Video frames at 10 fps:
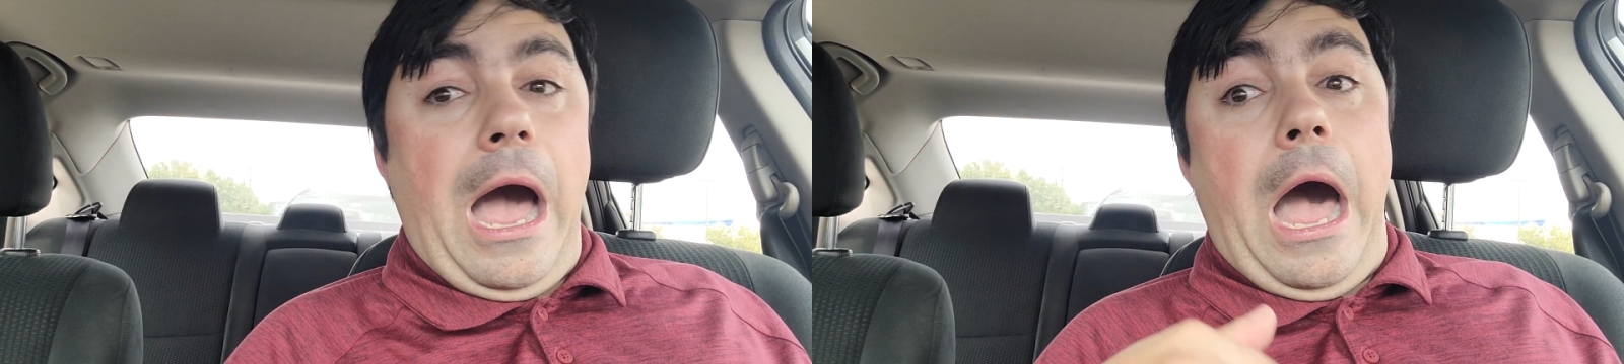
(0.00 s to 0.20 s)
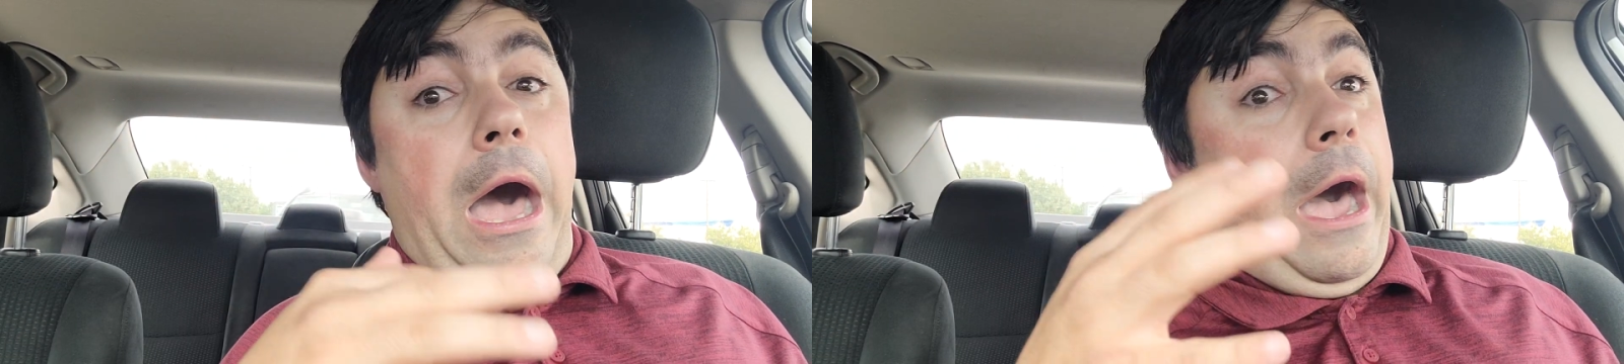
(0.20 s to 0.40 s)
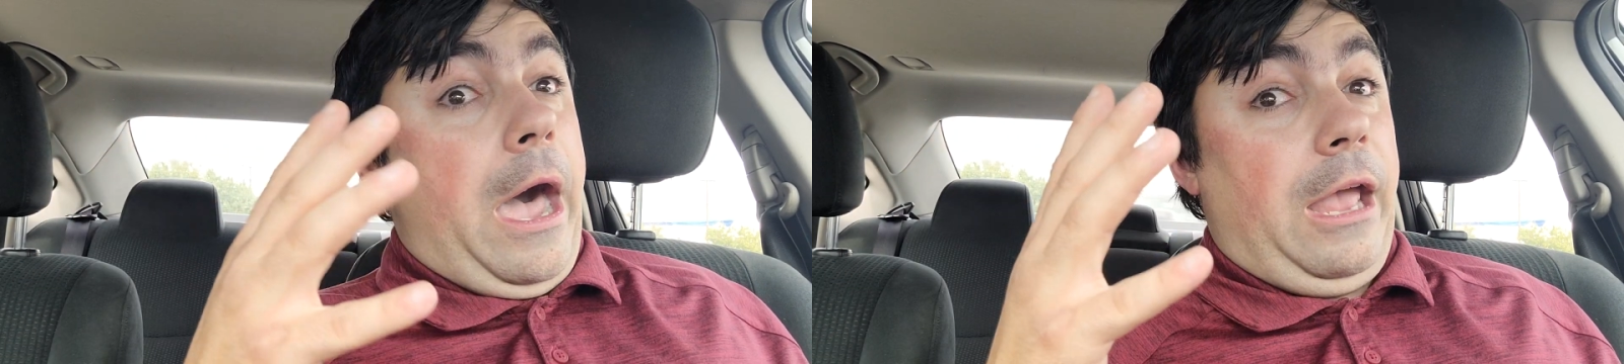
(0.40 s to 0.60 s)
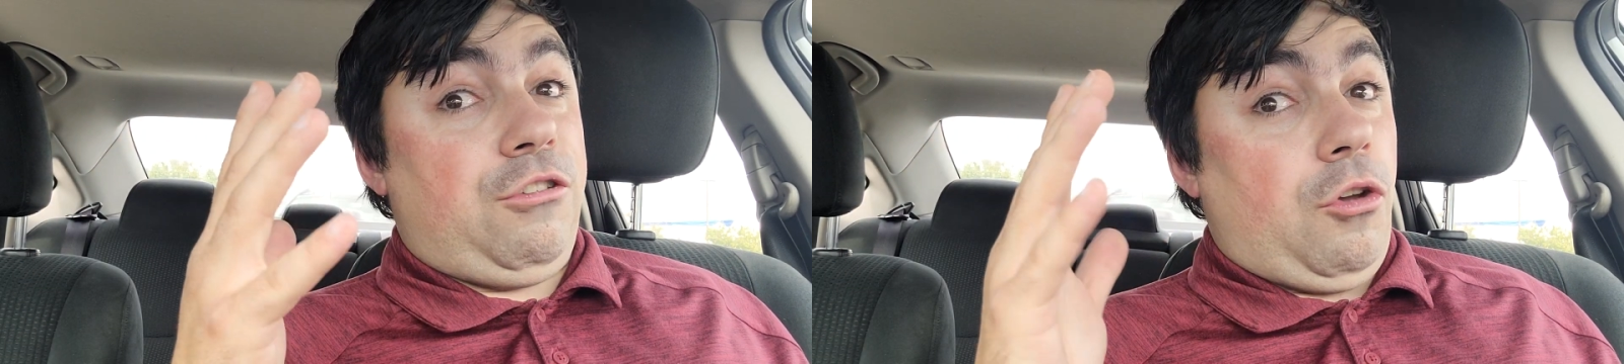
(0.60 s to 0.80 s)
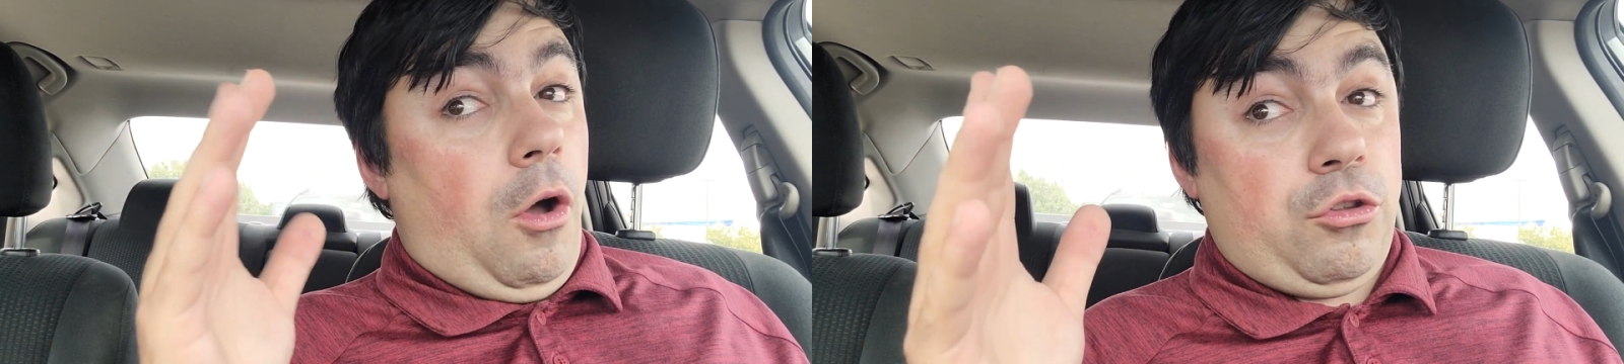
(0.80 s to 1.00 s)
I
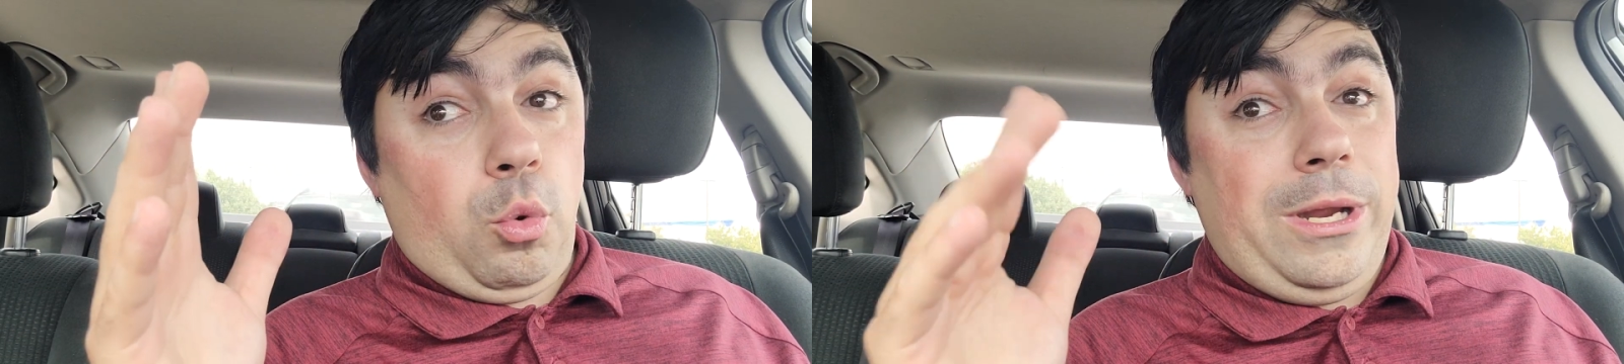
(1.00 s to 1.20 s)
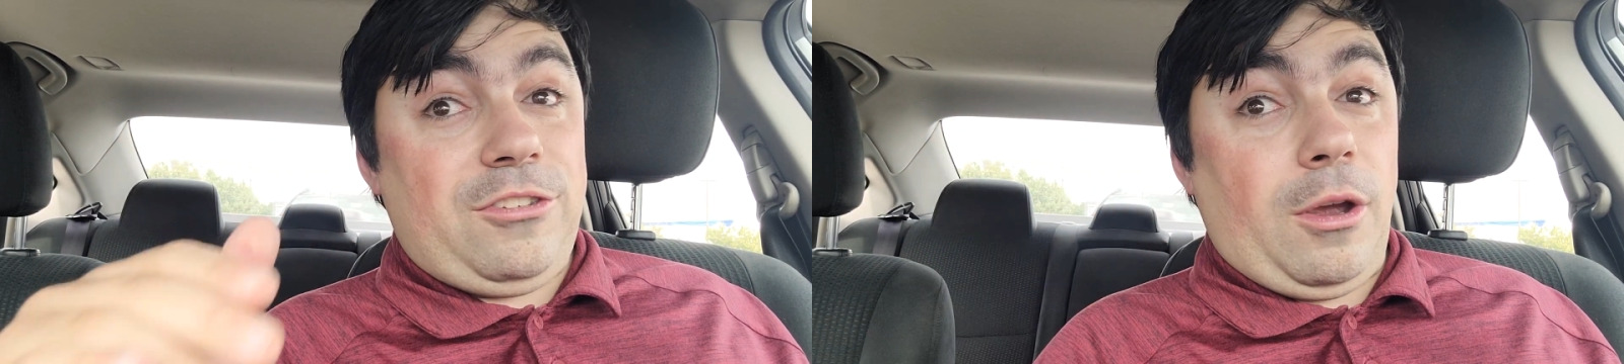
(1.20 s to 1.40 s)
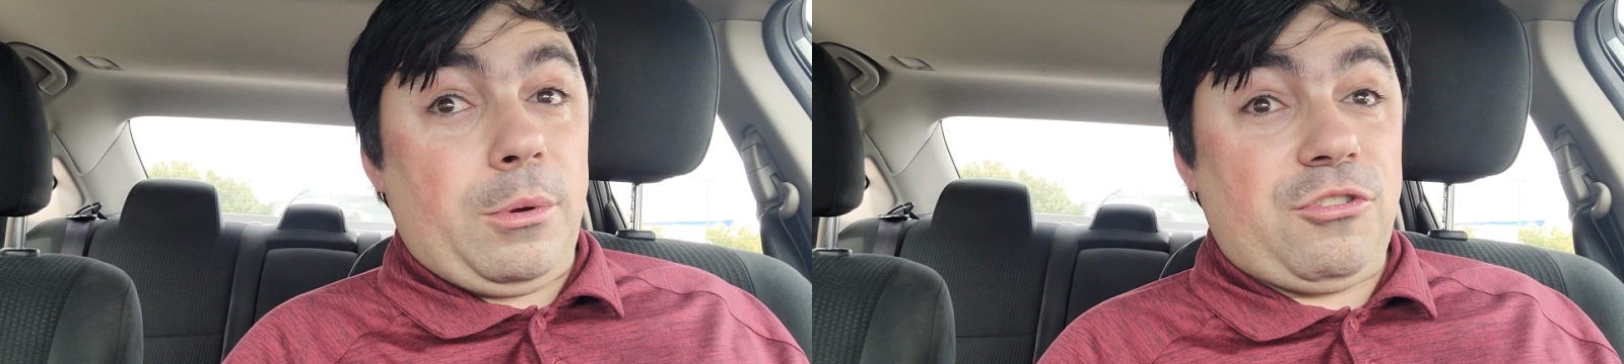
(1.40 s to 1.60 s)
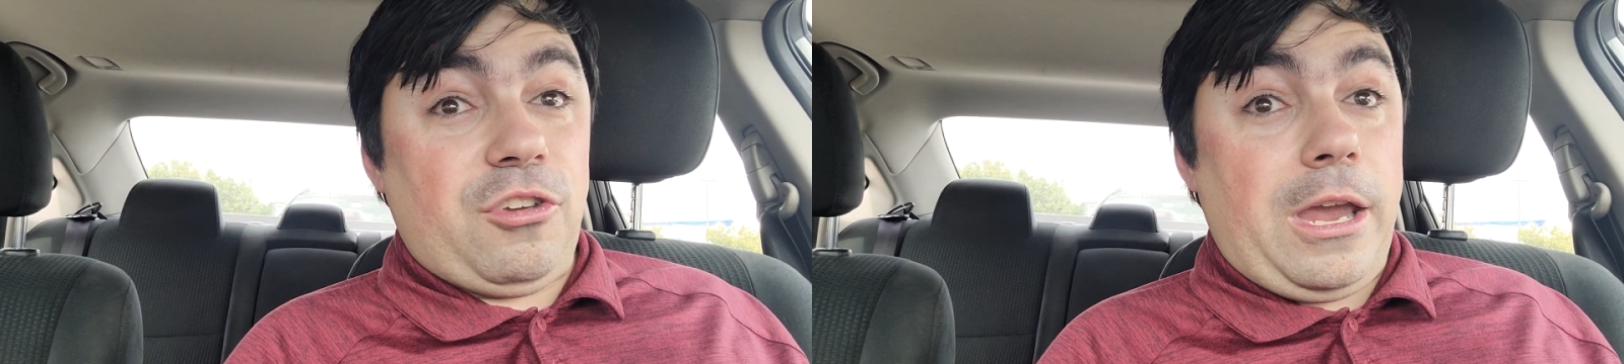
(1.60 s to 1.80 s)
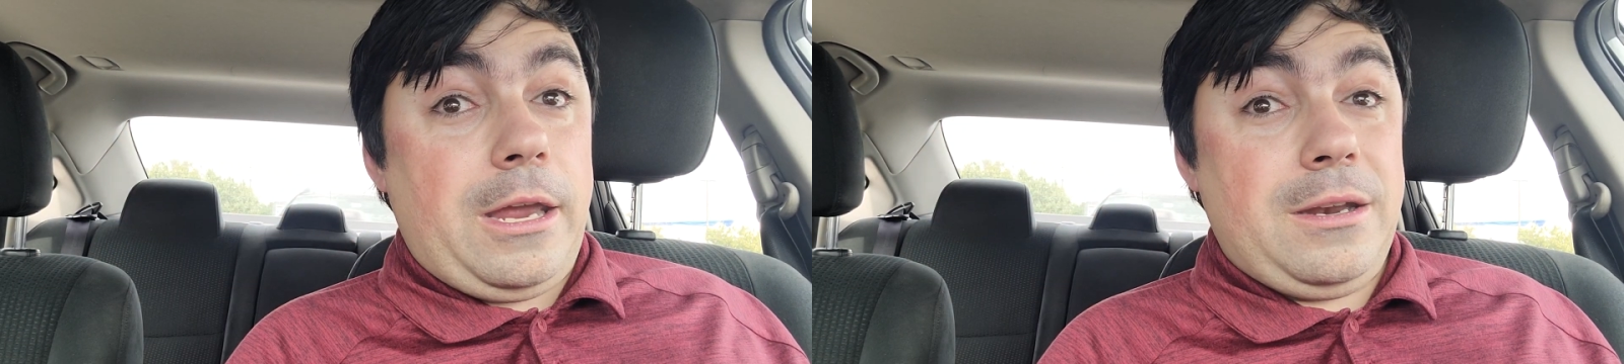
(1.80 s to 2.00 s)
saw a tweet someone
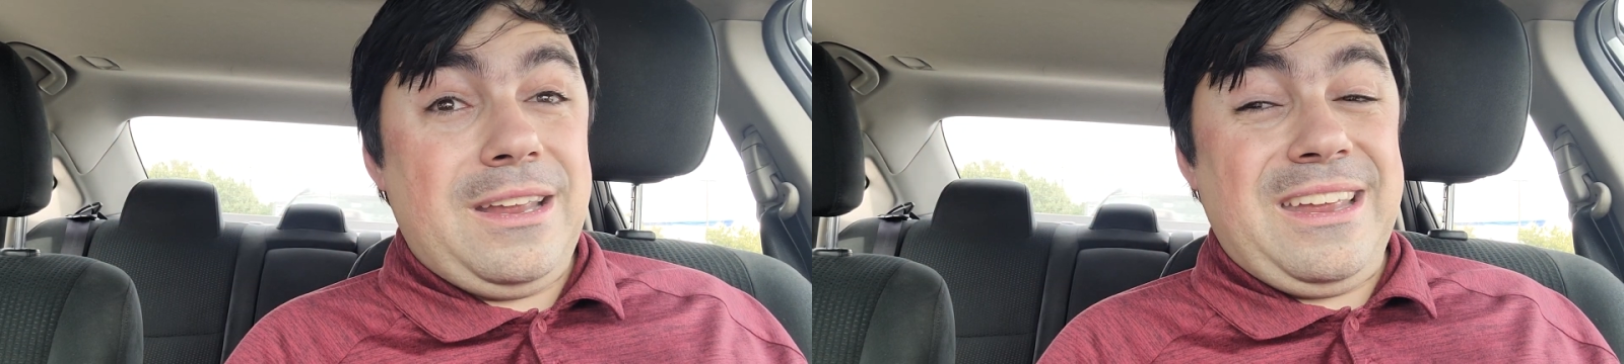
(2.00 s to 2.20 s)
saying